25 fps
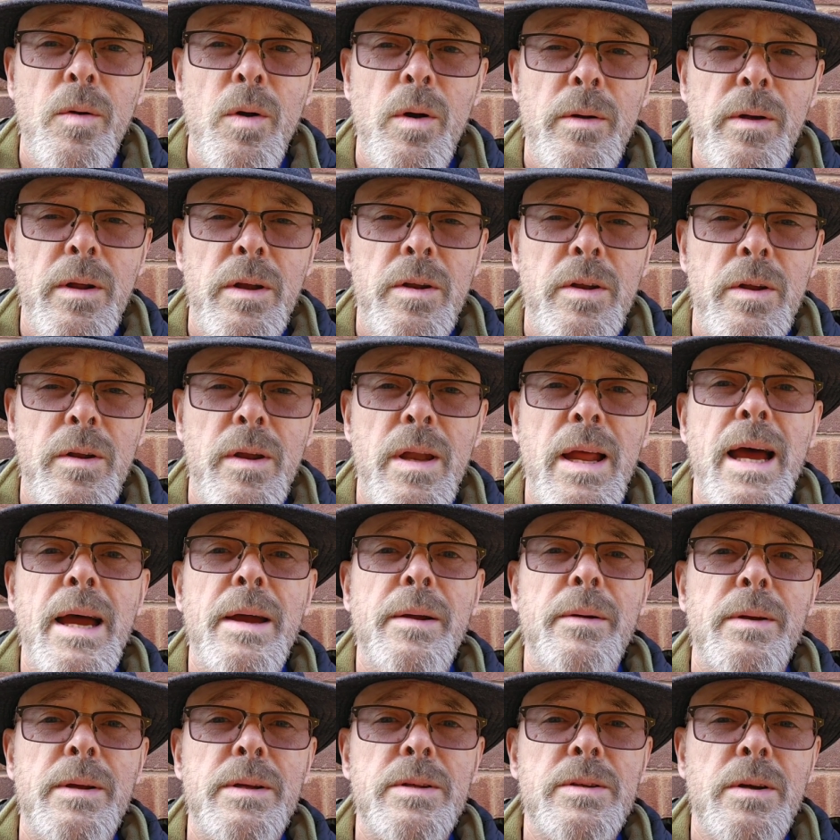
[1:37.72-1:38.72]
what I'm going to do
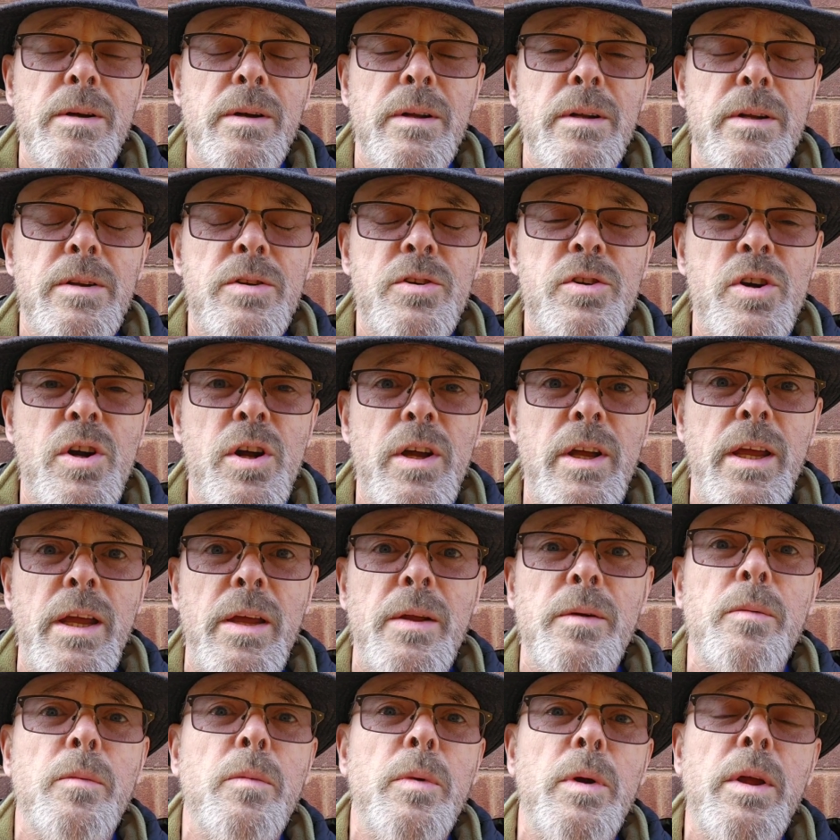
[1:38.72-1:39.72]
now is I'm going to try
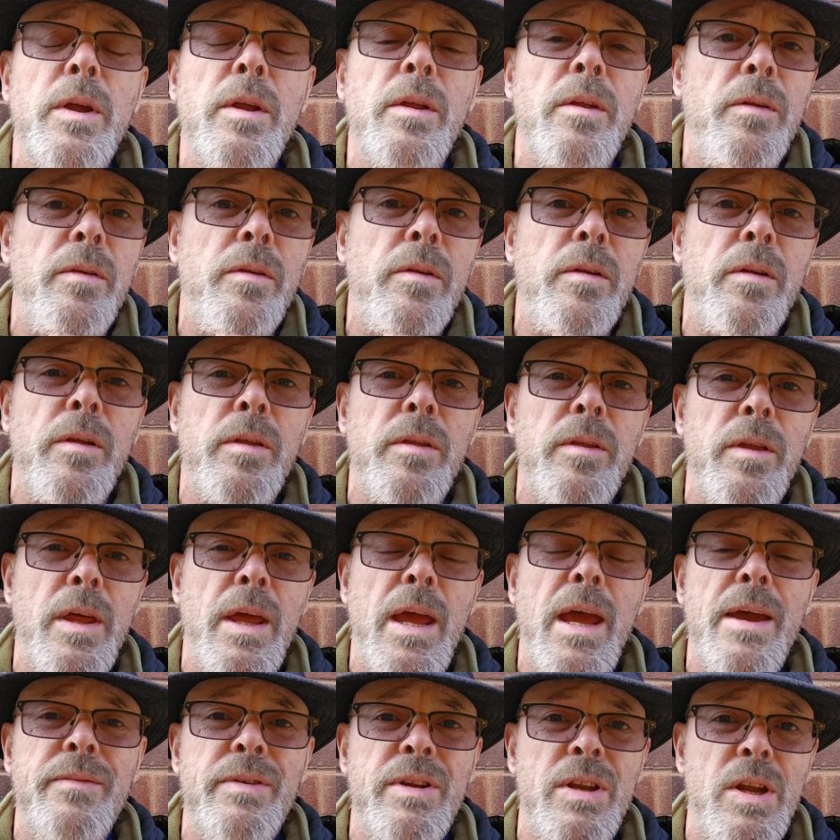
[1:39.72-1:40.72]
it with
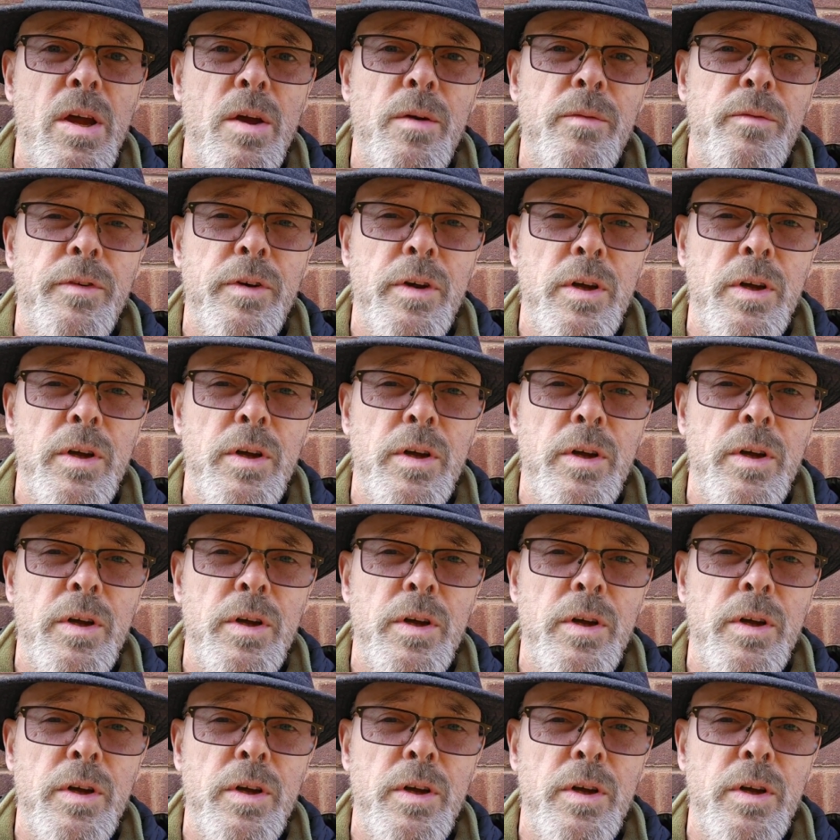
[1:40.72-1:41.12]
the heavy dome